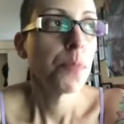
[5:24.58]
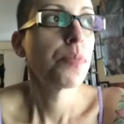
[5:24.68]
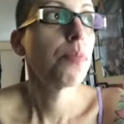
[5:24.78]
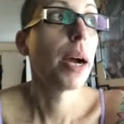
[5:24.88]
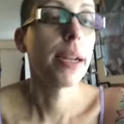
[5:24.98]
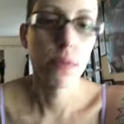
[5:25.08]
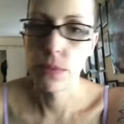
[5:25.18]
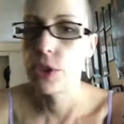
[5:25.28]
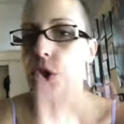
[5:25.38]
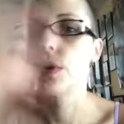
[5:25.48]
My
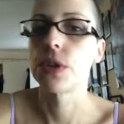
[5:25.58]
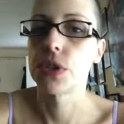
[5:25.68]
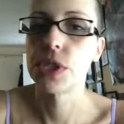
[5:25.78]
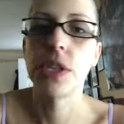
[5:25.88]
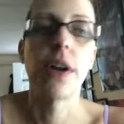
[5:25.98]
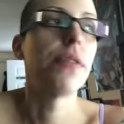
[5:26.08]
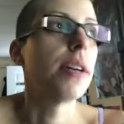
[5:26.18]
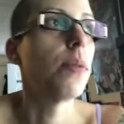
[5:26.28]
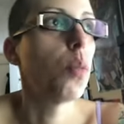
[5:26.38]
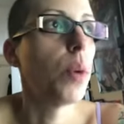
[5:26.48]
newer stuff
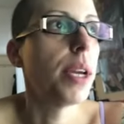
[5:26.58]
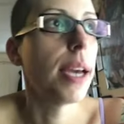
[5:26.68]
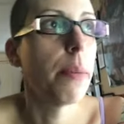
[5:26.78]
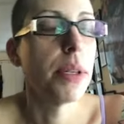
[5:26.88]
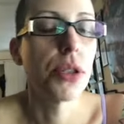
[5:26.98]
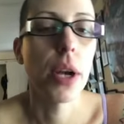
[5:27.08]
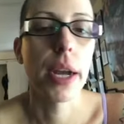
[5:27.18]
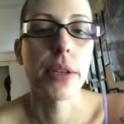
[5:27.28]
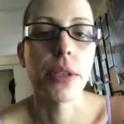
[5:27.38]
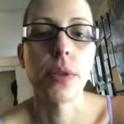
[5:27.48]
that we have been
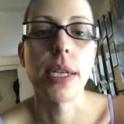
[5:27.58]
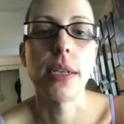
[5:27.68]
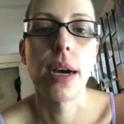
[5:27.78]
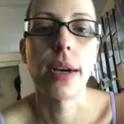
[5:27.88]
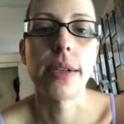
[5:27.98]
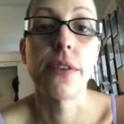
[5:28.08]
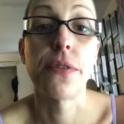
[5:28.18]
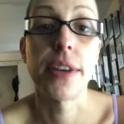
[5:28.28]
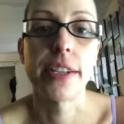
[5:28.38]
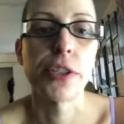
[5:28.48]
trying to get done and
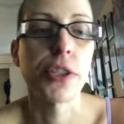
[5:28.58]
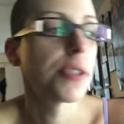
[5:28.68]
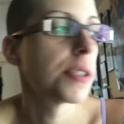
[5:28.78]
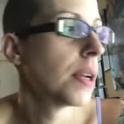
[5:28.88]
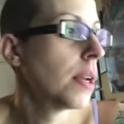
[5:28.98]
finish